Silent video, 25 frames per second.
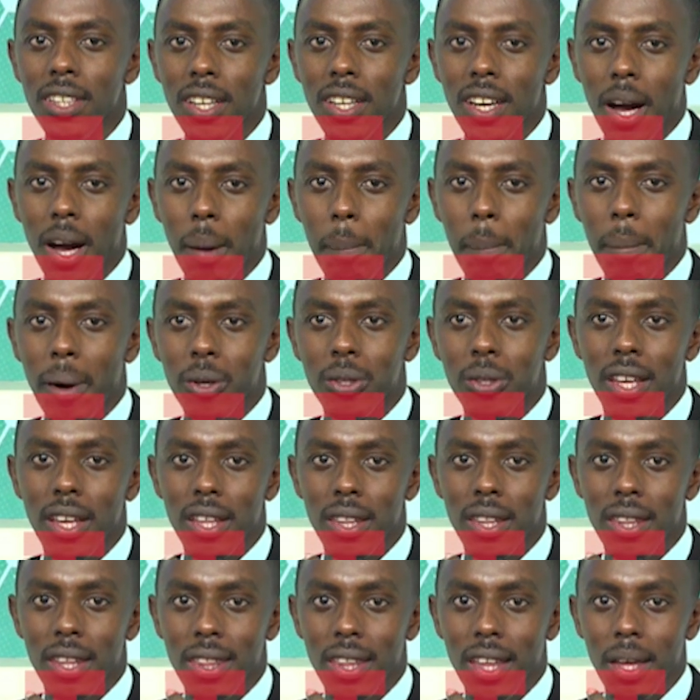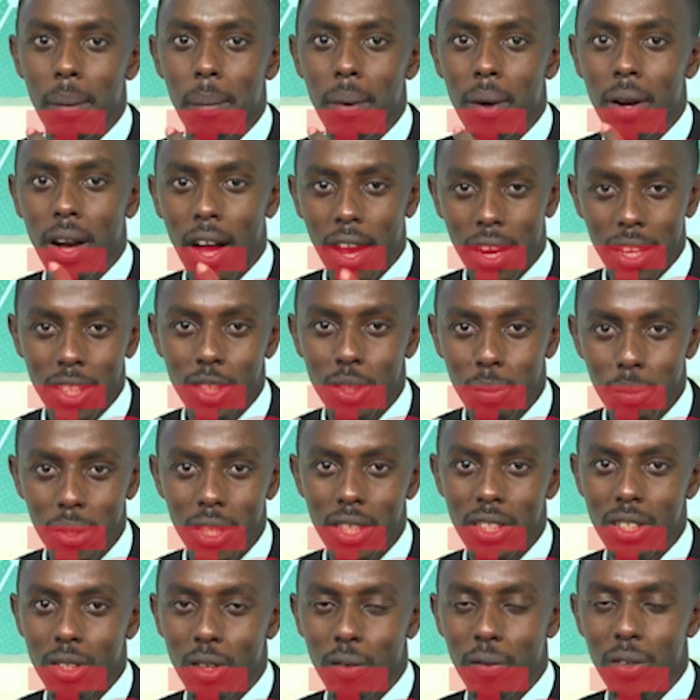about the
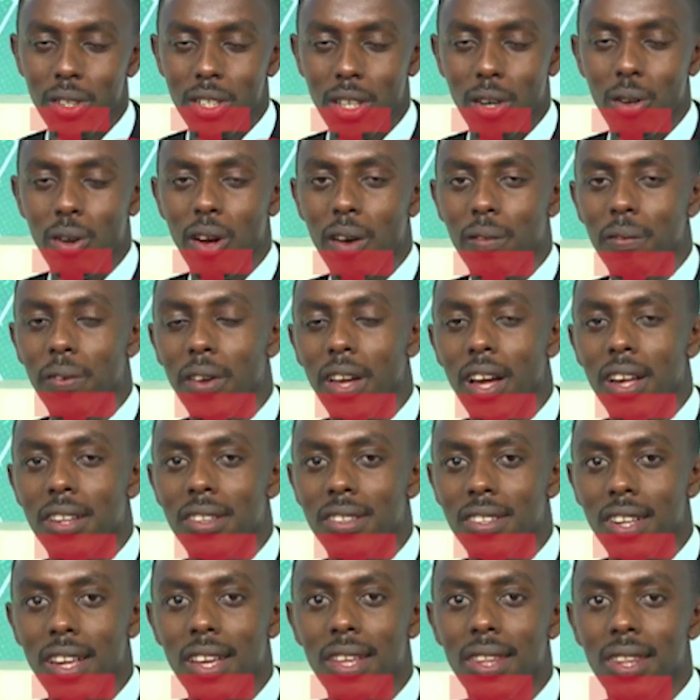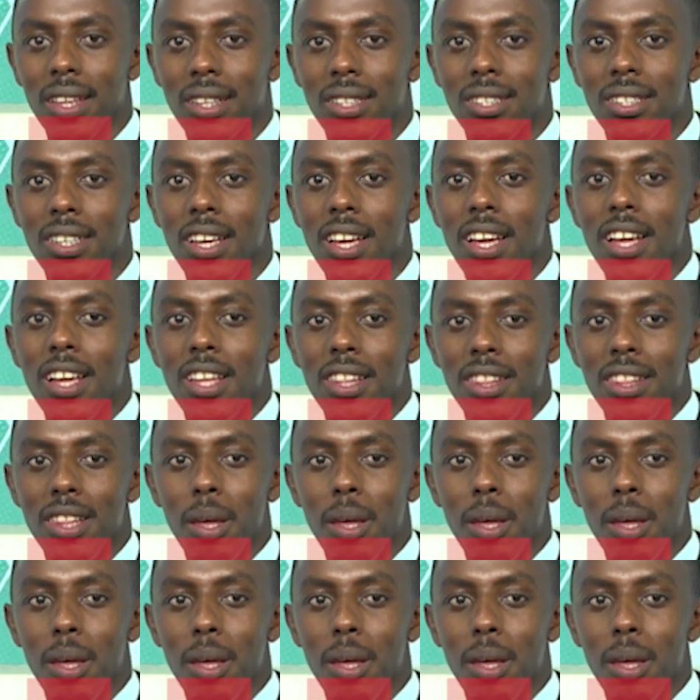current Minister of Internal Affairs saying that